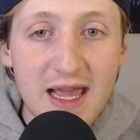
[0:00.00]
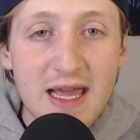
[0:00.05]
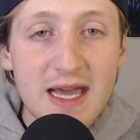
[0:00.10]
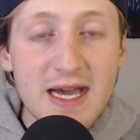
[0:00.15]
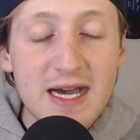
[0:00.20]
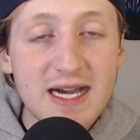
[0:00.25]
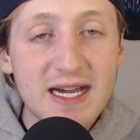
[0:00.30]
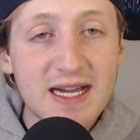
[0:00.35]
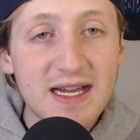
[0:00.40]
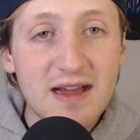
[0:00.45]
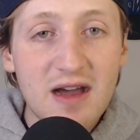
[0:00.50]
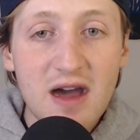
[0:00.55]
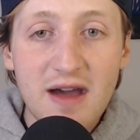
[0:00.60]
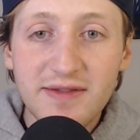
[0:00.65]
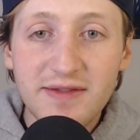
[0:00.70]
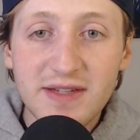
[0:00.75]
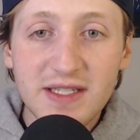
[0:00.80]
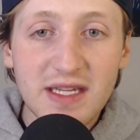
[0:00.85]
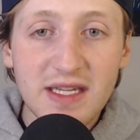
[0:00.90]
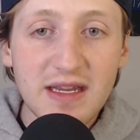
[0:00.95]

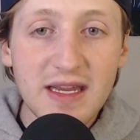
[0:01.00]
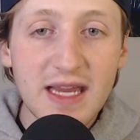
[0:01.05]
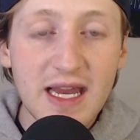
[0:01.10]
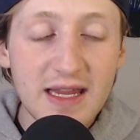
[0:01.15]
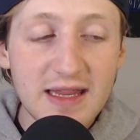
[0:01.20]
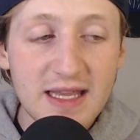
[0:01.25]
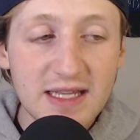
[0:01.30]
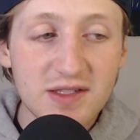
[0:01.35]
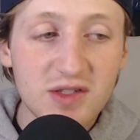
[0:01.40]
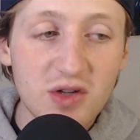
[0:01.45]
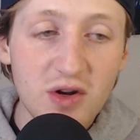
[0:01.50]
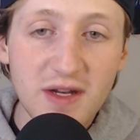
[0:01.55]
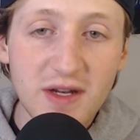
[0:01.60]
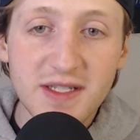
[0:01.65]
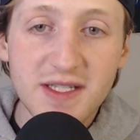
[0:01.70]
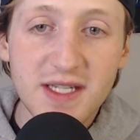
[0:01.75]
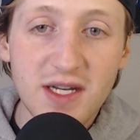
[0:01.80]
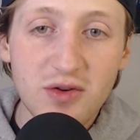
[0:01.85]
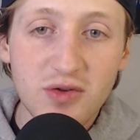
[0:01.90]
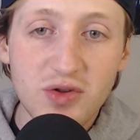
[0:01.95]
obviously getting that starting
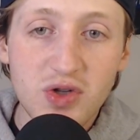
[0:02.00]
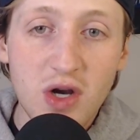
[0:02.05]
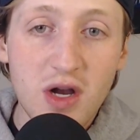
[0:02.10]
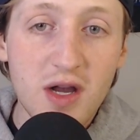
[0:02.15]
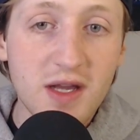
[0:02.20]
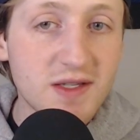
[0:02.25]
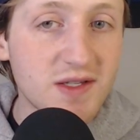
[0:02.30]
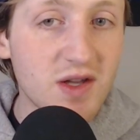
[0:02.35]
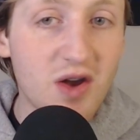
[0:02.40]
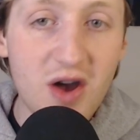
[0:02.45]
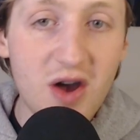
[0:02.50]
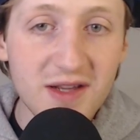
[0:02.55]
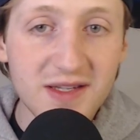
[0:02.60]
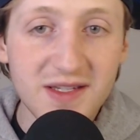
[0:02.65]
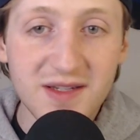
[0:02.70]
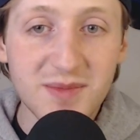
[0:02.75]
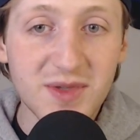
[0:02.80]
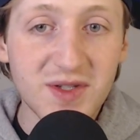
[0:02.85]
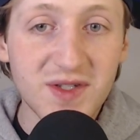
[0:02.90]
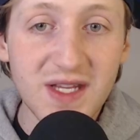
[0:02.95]
center draw is awesome
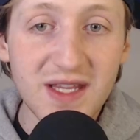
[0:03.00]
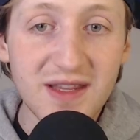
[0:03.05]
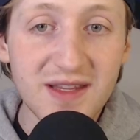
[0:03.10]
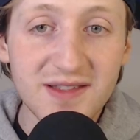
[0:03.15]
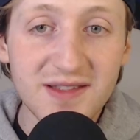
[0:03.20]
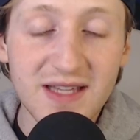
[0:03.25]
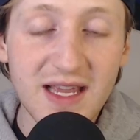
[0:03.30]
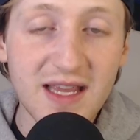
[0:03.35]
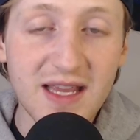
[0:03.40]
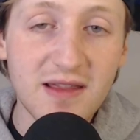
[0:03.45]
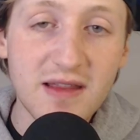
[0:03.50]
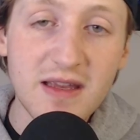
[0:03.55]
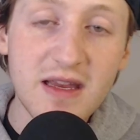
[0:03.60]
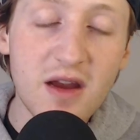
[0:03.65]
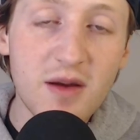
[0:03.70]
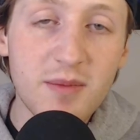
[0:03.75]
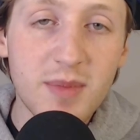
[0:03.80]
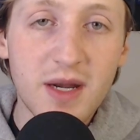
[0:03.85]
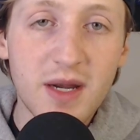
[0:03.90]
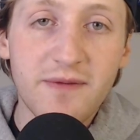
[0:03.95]
to see this late in the year,
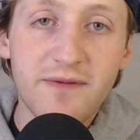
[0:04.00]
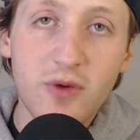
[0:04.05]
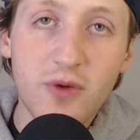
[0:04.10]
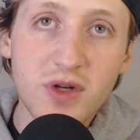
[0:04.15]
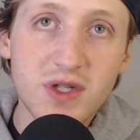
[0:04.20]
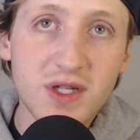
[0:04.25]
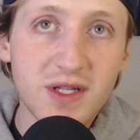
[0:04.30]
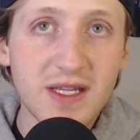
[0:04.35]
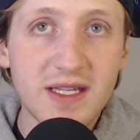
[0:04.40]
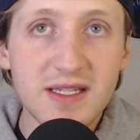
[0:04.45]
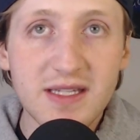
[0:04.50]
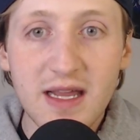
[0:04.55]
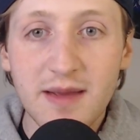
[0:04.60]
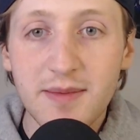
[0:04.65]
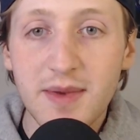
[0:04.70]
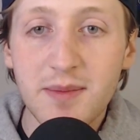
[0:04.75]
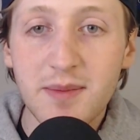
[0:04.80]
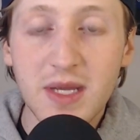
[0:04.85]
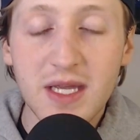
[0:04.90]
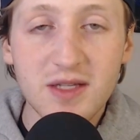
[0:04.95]
but unfortunately it's coming
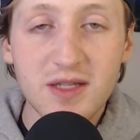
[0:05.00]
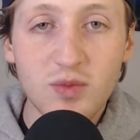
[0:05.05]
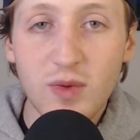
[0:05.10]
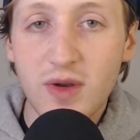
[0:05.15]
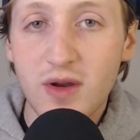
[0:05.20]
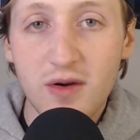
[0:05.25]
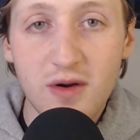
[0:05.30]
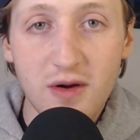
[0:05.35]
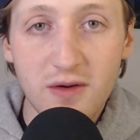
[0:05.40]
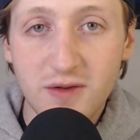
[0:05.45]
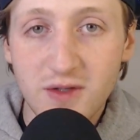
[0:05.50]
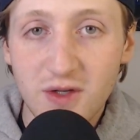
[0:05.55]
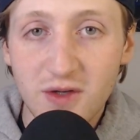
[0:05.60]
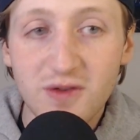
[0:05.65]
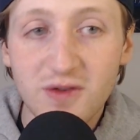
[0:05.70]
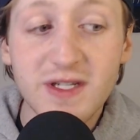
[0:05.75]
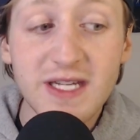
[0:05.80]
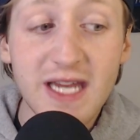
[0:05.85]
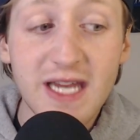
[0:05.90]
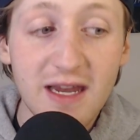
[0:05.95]
because Wendell Carter Jr. is
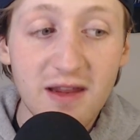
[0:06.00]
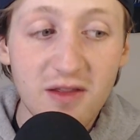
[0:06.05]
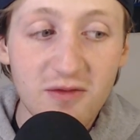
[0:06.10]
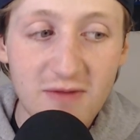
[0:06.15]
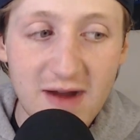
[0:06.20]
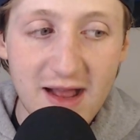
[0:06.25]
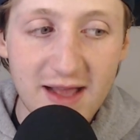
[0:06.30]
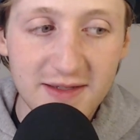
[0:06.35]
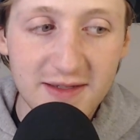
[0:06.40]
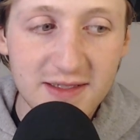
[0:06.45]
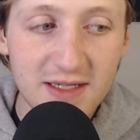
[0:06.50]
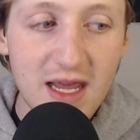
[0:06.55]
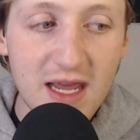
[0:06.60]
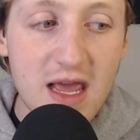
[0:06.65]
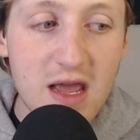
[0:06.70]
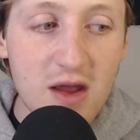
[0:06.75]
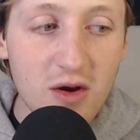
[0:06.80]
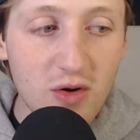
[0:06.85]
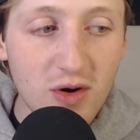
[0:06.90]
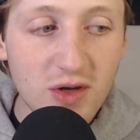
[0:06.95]
getting the rest.
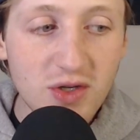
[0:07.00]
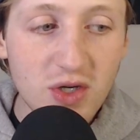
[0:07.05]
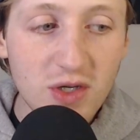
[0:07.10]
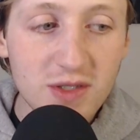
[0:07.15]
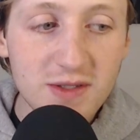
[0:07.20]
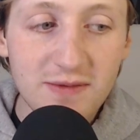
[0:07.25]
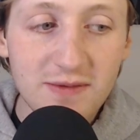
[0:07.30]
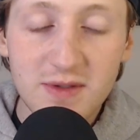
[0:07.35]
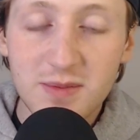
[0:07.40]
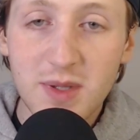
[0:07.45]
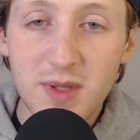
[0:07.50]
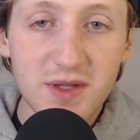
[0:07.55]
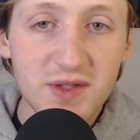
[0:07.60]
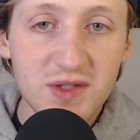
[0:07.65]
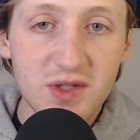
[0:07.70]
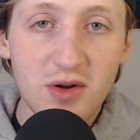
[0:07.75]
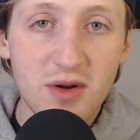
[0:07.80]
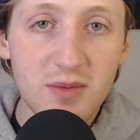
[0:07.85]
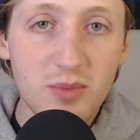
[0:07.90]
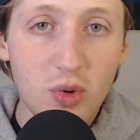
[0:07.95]
Corey Joseph has been the
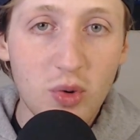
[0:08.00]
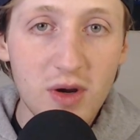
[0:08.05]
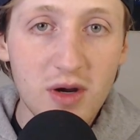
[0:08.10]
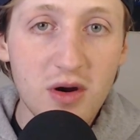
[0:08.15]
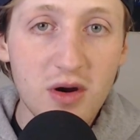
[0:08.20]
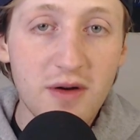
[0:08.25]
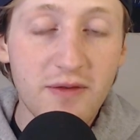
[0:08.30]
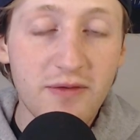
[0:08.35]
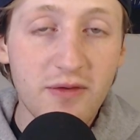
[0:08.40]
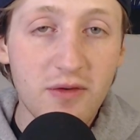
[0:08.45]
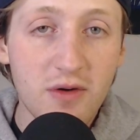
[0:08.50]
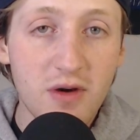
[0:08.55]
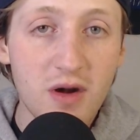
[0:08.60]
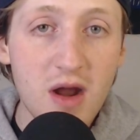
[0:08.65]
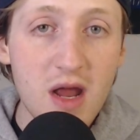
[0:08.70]
starting point guard for